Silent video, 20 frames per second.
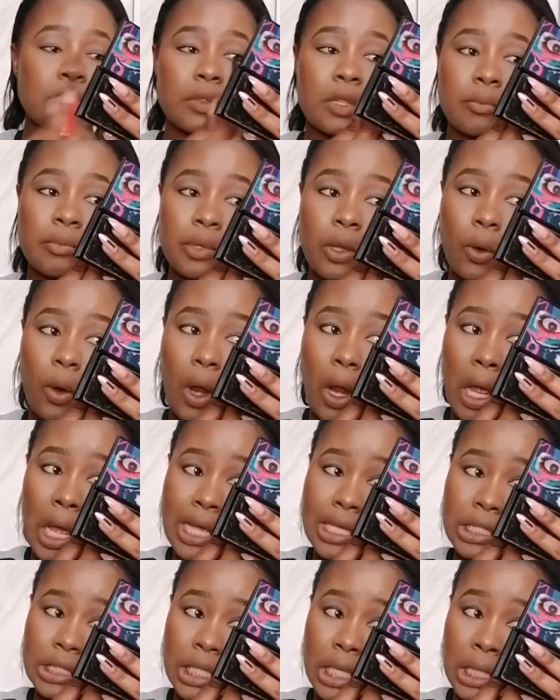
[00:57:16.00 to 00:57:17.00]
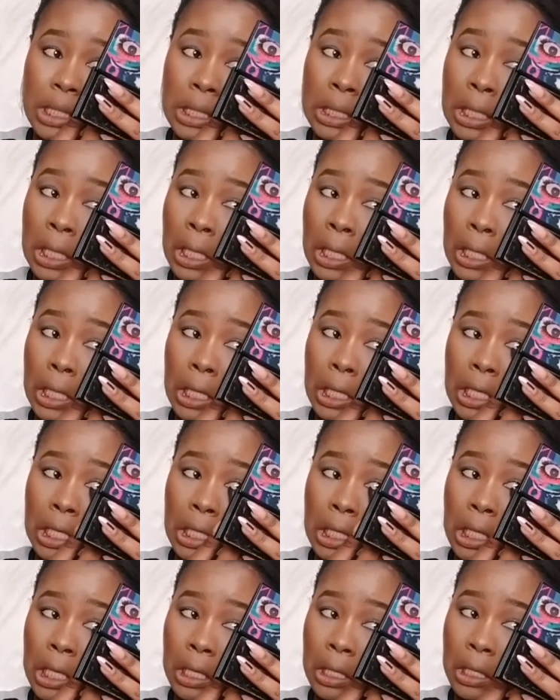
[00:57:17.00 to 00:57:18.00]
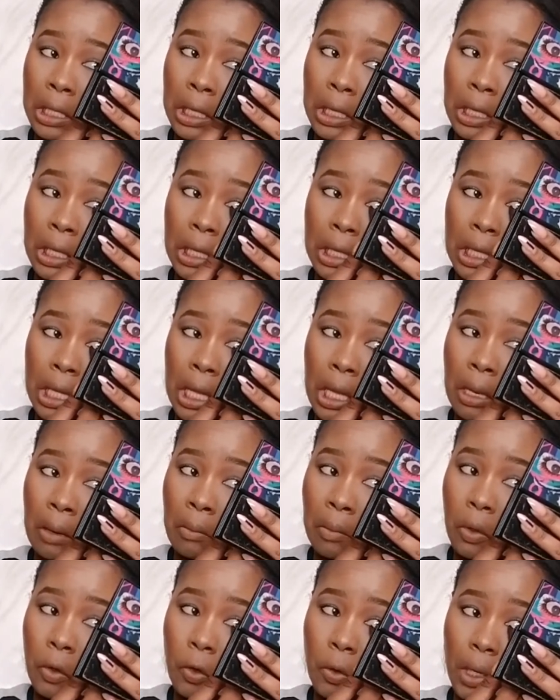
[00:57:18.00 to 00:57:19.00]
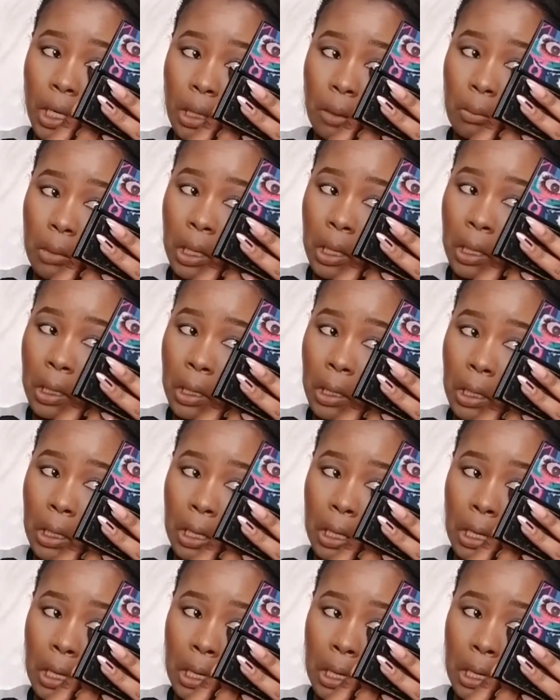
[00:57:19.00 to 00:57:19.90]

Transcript: the cousins and sisters the same treatment.